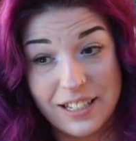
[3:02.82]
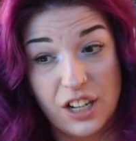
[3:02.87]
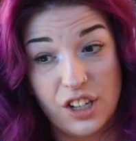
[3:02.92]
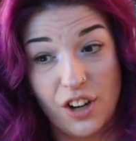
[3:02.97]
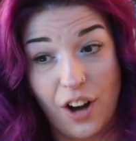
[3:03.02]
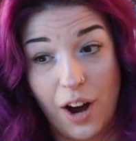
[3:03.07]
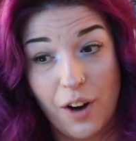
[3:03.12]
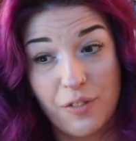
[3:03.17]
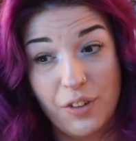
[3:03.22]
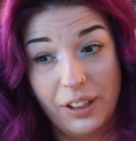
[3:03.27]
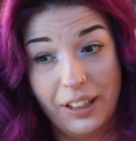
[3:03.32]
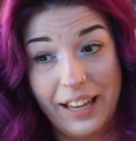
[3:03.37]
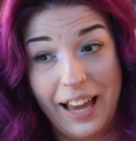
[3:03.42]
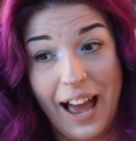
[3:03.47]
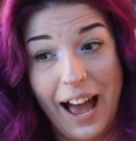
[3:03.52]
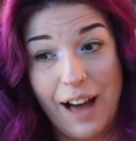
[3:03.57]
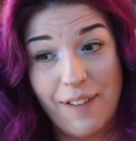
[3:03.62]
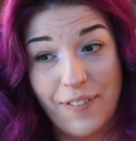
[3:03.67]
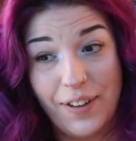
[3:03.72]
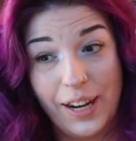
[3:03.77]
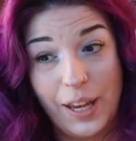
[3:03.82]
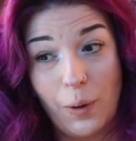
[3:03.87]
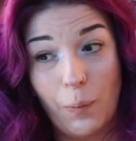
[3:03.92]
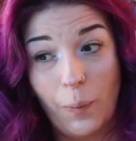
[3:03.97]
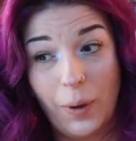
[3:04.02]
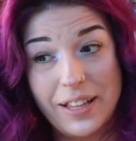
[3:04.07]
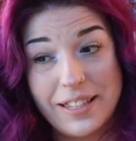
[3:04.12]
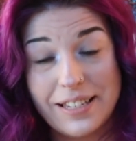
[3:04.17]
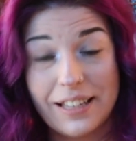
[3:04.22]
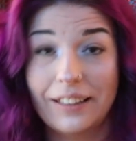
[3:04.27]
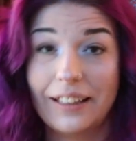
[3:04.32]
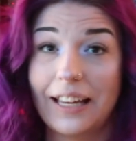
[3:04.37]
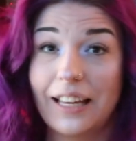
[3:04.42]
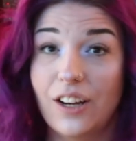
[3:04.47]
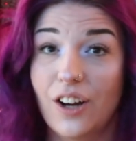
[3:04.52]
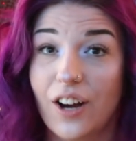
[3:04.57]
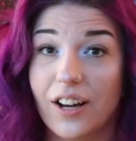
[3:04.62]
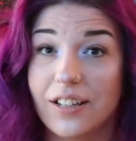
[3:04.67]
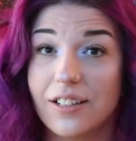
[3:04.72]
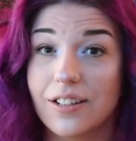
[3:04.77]
to not really have anyone to lean
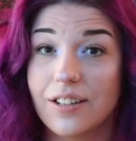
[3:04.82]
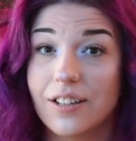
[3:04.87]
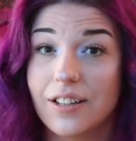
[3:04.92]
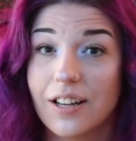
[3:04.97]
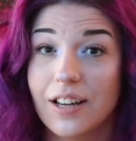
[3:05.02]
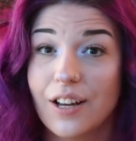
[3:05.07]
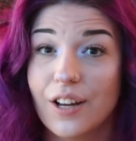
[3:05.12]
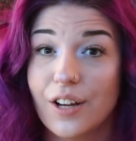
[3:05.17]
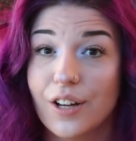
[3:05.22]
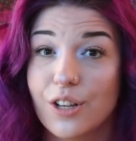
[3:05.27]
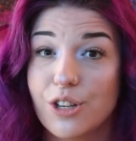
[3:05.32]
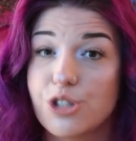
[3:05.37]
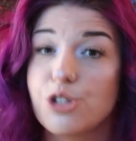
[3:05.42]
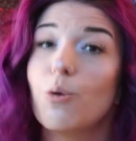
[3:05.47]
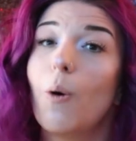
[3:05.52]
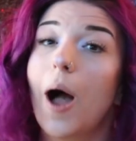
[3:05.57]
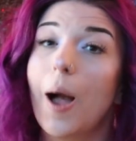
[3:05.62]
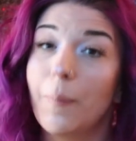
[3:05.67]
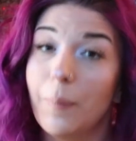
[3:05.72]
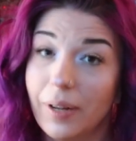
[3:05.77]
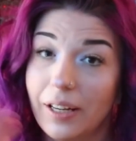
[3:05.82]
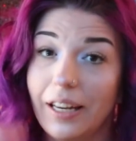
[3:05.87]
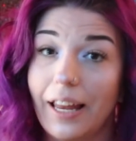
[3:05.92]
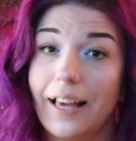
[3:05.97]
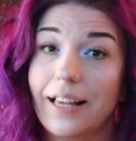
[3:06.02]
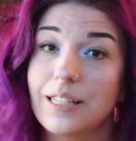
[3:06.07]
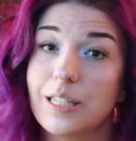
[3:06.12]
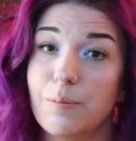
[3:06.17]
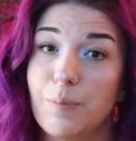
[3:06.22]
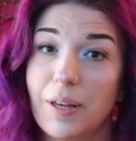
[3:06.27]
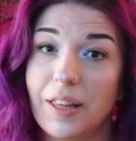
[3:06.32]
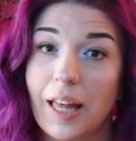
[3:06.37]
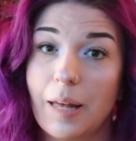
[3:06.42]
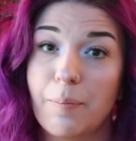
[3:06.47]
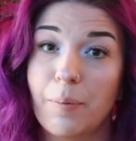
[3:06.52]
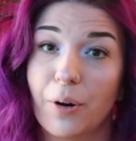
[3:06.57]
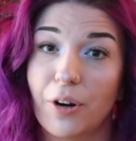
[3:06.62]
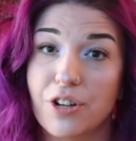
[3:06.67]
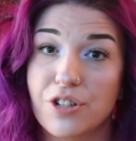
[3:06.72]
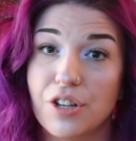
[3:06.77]
on, so I would like to be
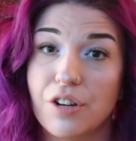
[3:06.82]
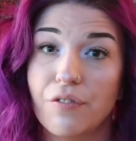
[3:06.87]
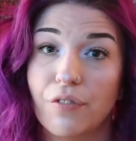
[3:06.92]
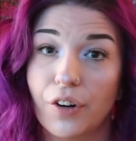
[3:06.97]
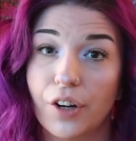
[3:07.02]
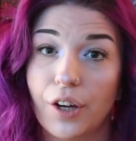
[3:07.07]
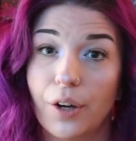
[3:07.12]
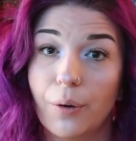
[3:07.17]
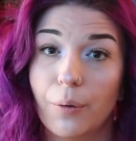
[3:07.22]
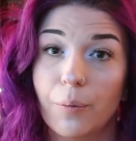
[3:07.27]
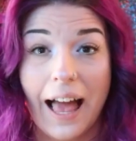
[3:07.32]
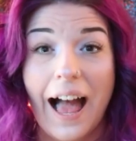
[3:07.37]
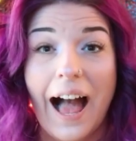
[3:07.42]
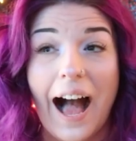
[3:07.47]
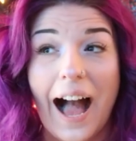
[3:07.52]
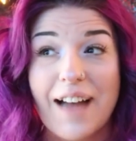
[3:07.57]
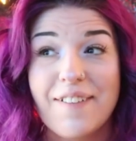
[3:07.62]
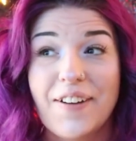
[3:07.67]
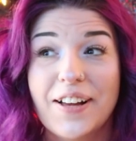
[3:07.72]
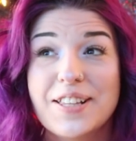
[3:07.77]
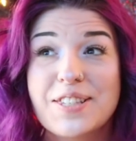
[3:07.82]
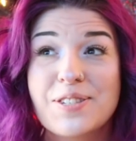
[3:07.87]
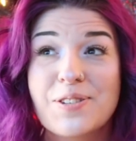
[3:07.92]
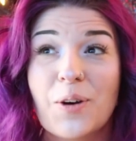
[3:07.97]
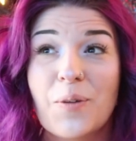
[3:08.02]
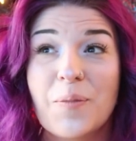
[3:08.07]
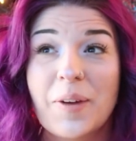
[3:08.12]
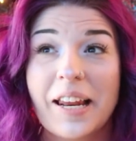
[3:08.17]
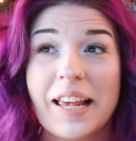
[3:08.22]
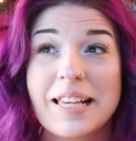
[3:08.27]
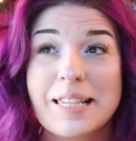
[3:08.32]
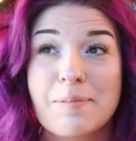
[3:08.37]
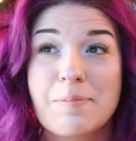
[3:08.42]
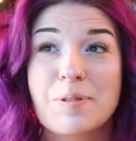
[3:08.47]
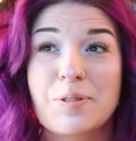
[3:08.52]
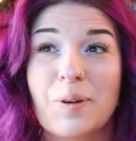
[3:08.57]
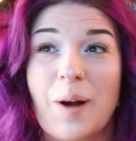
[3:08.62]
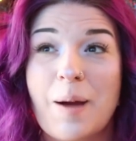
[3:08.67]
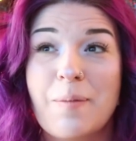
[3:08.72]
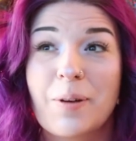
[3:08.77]
that person for you. I've had so many
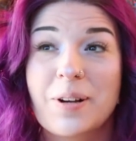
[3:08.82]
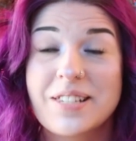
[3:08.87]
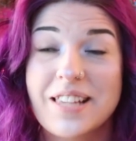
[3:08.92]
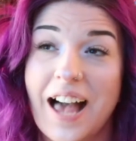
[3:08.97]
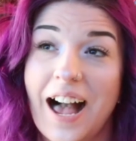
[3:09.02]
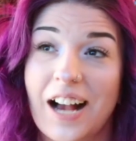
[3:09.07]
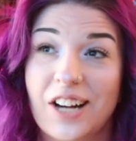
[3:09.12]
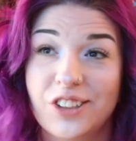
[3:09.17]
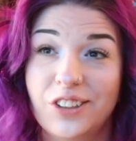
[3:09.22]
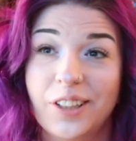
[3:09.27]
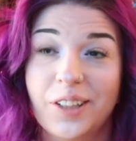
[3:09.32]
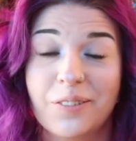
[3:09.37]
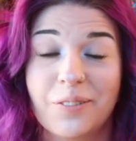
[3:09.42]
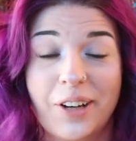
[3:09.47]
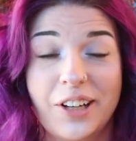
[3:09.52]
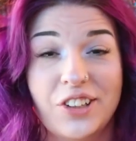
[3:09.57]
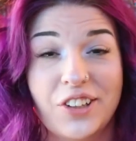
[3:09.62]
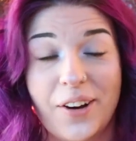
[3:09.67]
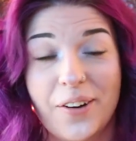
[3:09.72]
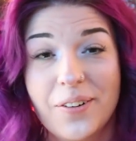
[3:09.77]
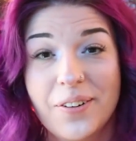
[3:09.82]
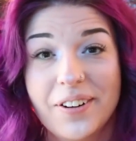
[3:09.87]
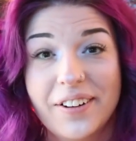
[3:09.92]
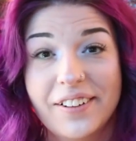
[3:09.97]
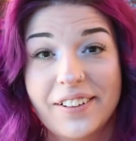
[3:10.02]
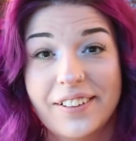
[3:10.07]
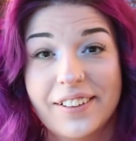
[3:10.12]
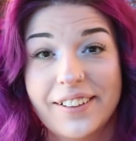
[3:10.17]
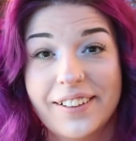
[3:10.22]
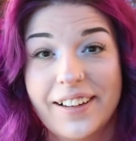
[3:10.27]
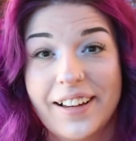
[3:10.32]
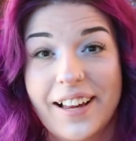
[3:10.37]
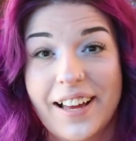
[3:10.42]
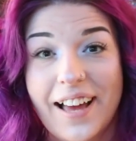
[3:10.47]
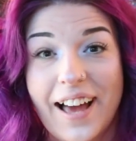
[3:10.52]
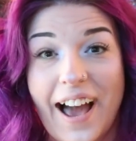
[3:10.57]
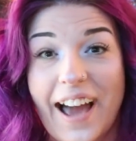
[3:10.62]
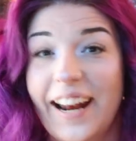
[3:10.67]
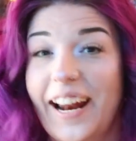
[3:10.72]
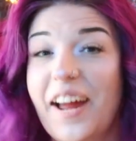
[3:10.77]
subscribers actually reach out,
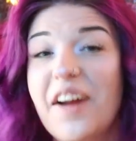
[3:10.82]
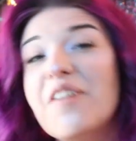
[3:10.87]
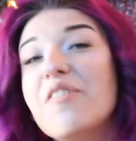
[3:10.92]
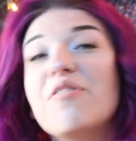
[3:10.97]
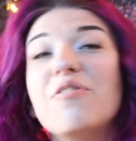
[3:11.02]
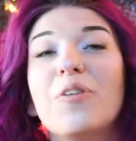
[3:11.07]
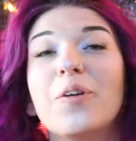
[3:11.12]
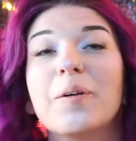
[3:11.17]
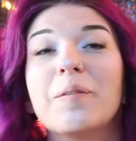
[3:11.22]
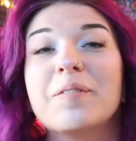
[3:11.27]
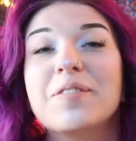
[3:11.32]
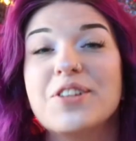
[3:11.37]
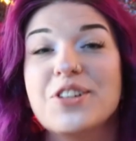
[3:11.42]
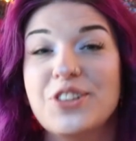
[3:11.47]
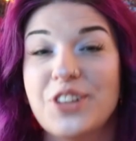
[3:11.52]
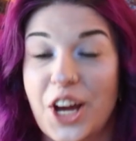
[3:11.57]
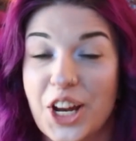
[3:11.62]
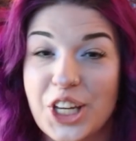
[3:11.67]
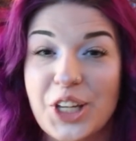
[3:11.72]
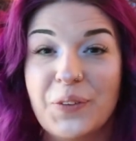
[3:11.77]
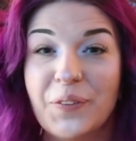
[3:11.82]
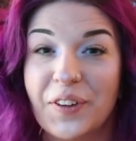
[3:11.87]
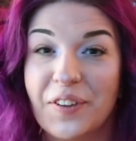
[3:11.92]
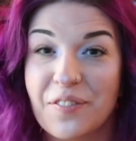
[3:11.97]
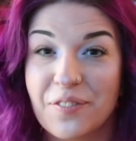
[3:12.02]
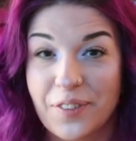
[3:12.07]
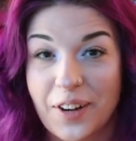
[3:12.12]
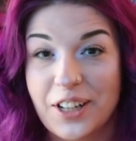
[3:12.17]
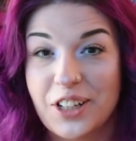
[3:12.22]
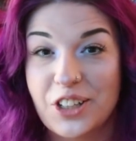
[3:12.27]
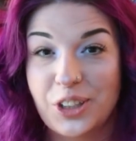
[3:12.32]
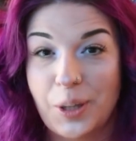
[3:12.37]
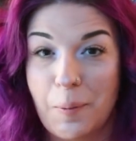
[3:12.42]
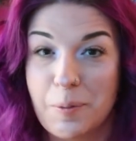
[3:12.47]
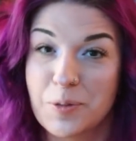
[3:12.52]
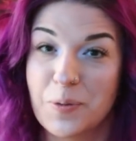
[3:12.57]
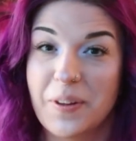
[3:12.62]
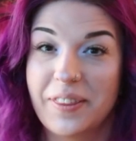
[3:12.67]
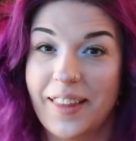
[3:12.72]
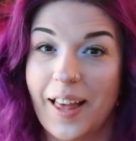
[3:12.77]
and I have formed genuine
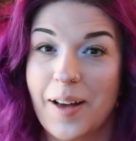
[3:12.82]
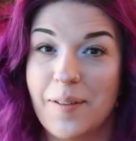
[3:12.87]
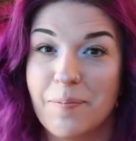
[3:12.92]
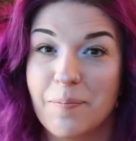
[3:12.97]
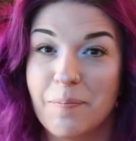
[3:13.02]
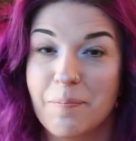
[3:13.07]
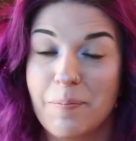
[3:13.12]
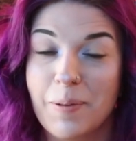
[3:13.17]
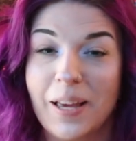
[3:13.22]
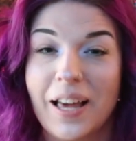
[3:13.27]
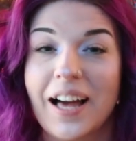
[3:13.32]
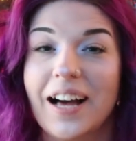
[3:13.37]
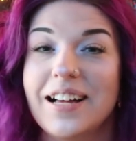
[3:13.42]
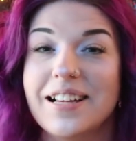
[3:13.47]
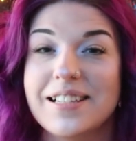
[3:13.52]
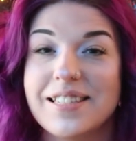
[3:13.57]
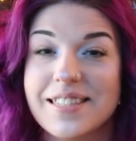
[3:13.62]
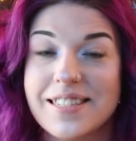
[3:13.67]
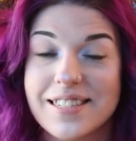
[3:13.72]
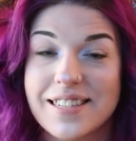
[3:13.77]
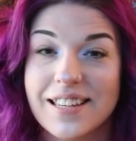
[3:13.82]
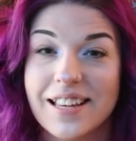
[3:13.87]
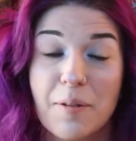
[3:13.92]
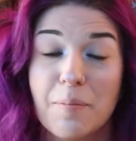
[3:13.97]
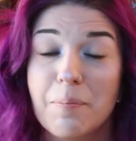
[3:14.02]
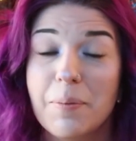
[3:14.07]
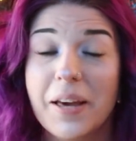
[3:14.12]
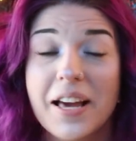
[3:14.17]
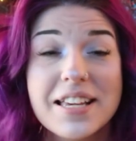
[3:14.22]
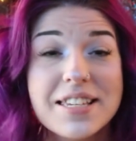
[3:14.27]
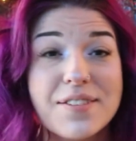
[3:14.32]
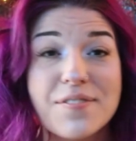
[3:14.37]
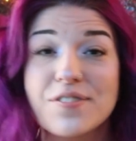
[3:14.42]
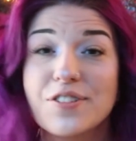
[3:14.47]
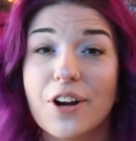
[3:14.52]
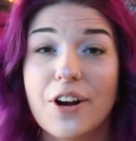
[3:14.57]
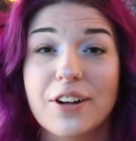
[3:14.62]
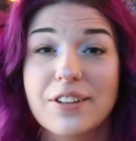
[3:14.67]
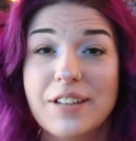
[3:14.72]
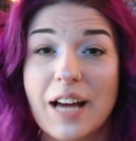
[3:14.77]
friendships with them because of
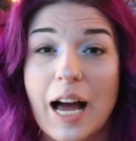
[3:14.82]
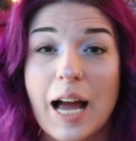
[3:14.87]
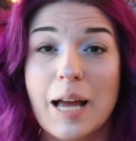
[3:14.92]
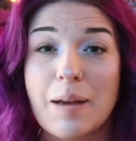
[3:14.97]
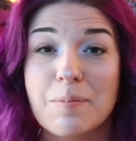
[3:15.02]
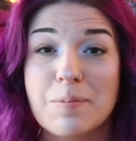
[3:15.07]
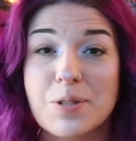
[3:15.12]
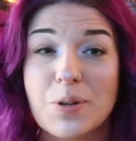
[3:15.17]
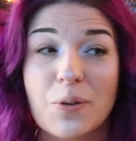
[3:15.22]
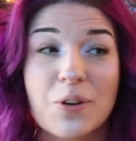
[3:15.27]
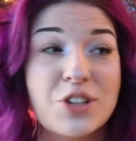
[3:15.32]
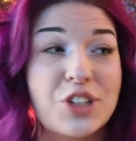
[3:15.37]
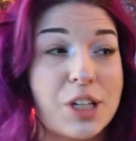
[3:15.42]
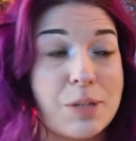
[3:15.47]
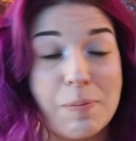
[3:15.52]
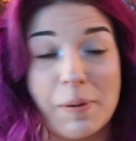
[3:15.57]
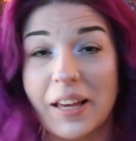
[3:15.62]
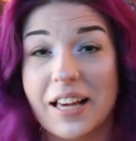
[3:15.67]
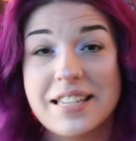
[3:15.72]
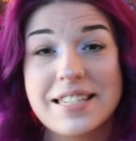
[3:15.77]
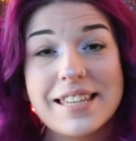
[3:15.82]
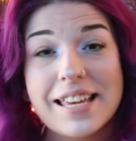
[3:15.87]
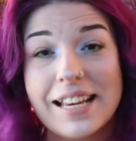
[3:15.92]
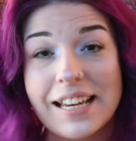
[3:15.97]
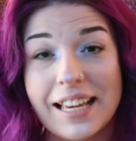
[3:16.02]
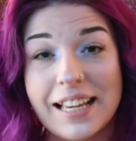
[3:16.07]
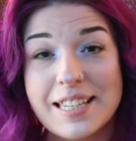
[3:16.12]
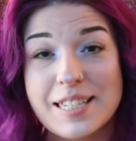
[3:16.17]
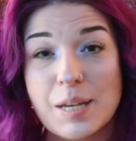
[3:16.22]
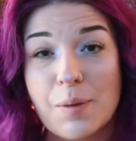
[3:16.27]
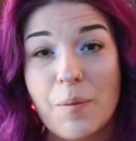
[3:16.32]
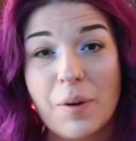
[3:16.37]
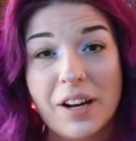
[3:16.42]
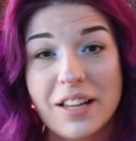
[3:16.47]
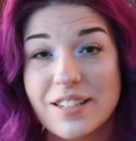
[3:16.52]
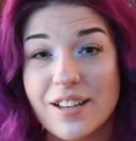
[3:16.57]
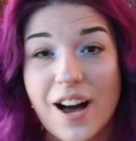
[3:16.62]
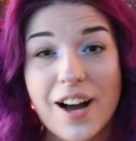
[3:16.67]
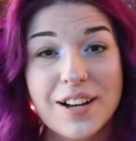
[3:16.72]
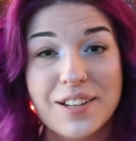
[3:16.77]
dark times or just because they need someone to
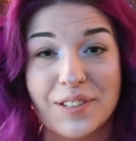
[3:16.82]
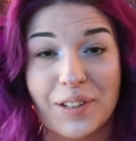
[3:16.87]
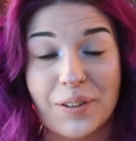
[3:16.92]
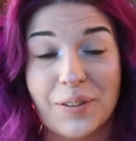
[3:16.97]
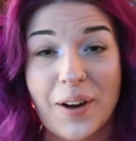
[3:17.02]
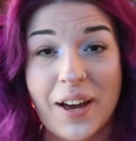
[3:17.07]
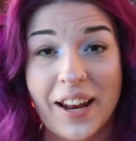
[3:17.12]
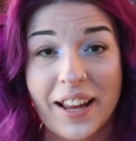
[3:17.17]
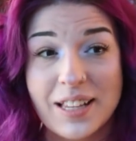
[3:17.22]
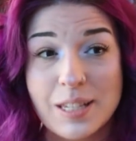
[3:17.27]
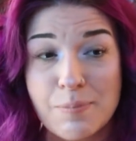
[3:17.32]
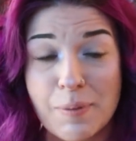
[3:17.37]
talk to, and it's